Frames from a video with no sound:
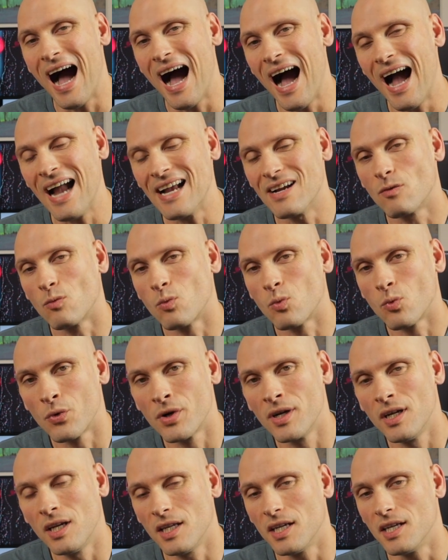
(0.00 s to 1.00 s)
I
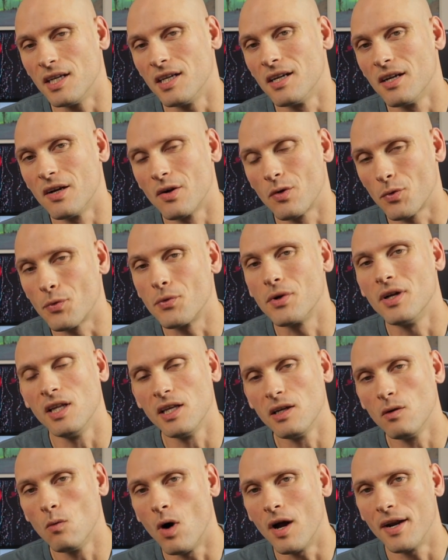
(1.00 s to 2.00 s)
really,
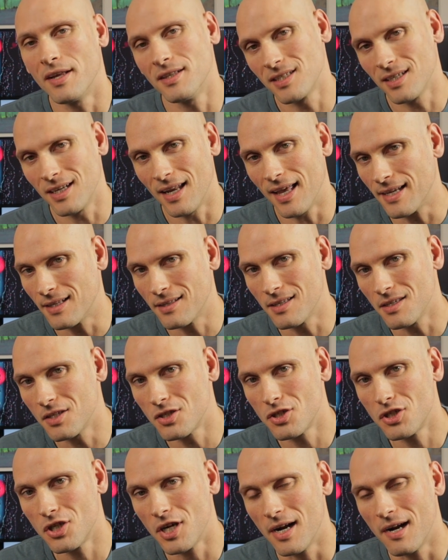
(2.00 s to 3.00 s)
really wanted to like
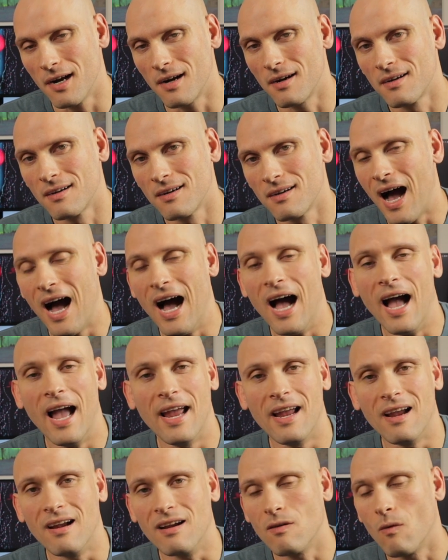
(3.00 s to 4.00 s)
this chair.
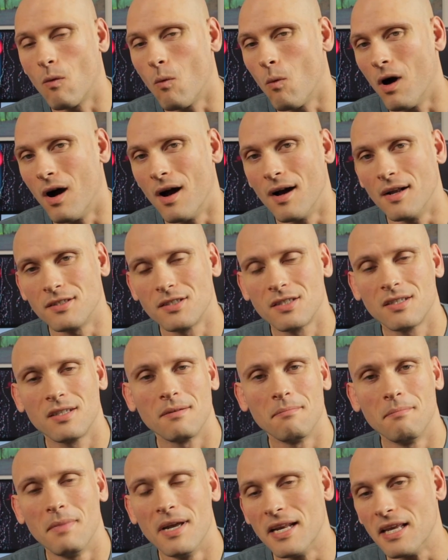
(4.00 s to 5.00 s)
I watched
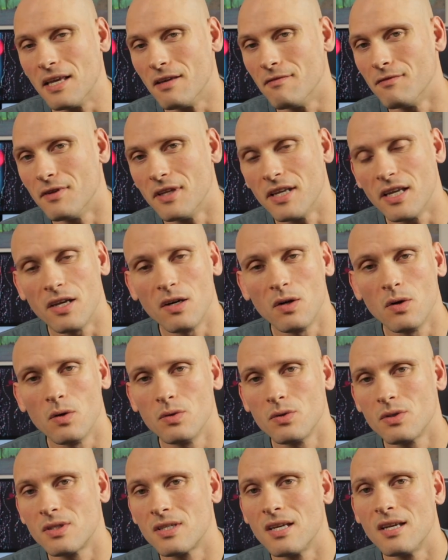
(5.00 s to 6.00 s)
many
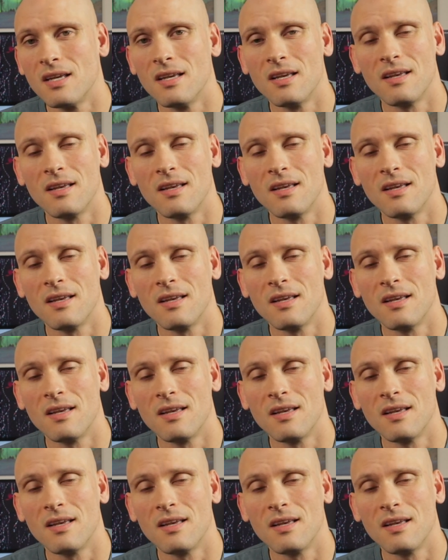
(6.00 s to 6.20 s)
videos